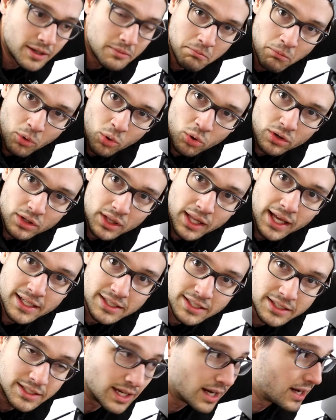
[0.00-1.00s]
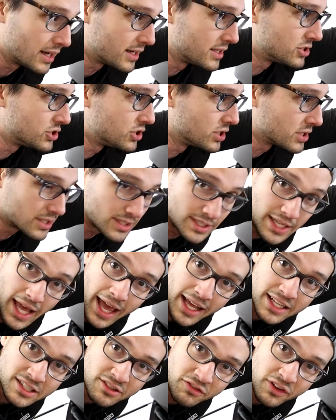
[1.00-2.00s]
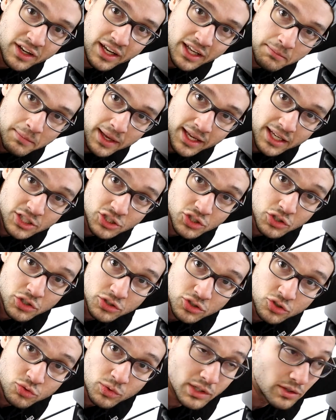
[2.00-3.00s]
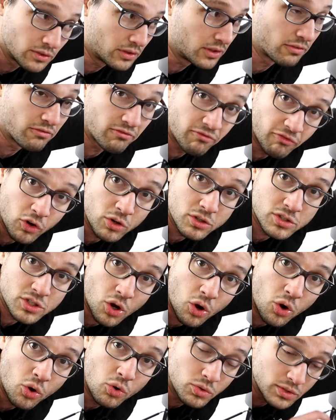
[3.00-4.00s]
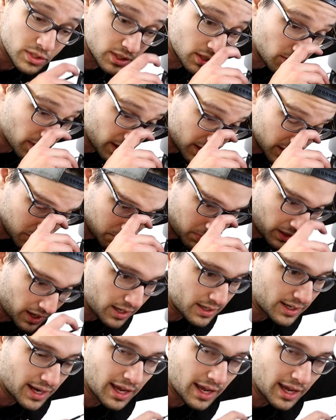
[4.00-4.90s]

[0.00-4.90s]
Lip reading: more or less done, is just test fitting, making sure you drilled the first holes in the right spot.